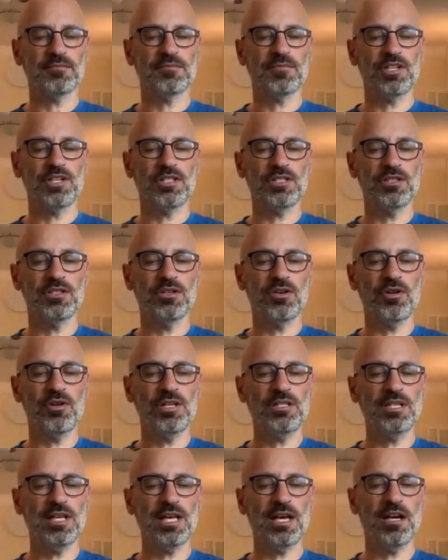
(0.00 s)
Just
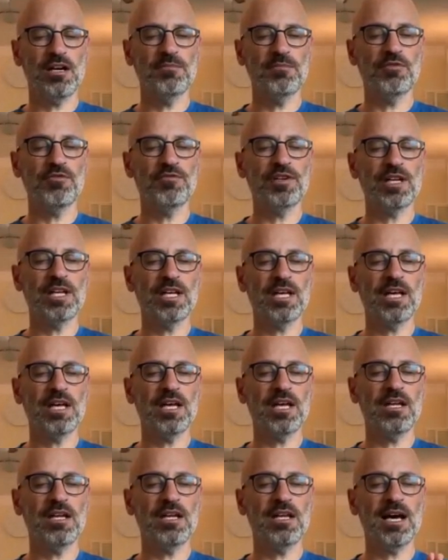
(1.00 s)
notice the air moving
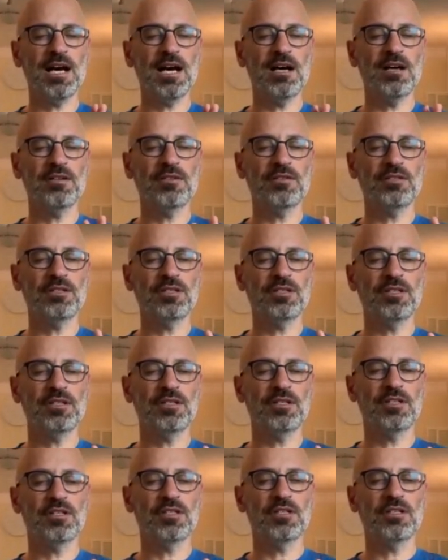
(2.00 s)
in and out
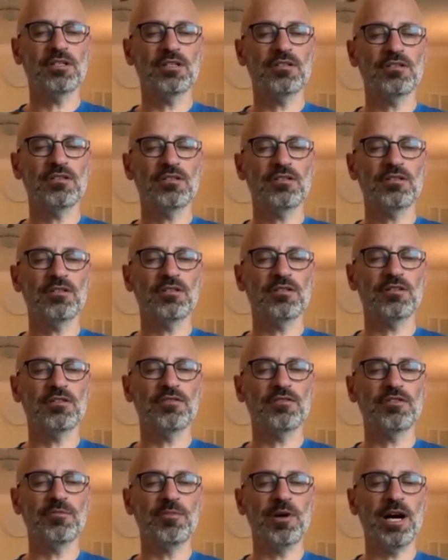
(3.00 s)

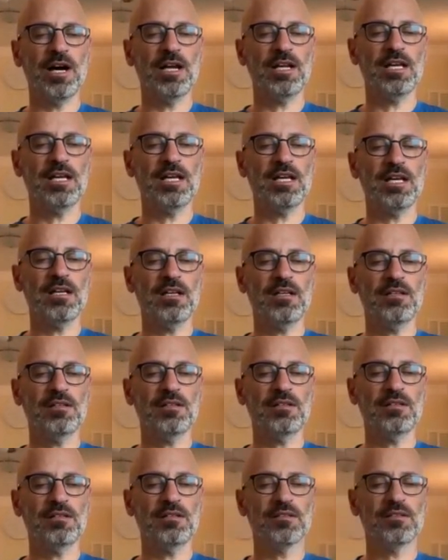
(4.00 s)
of your body,
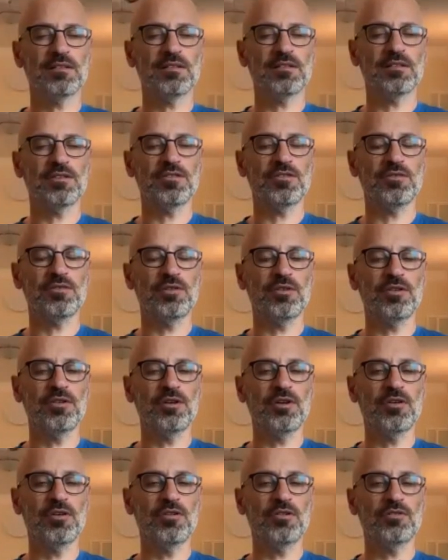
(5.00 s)
through your
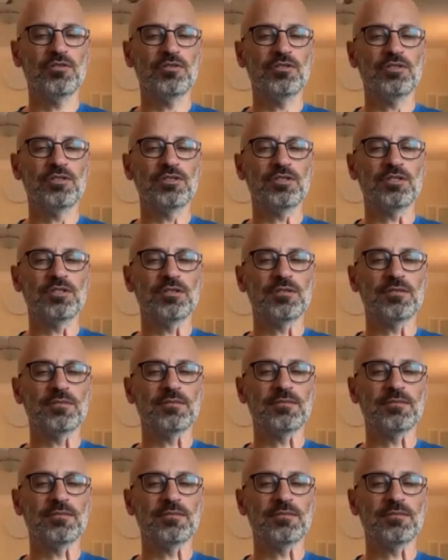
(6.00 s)
nose.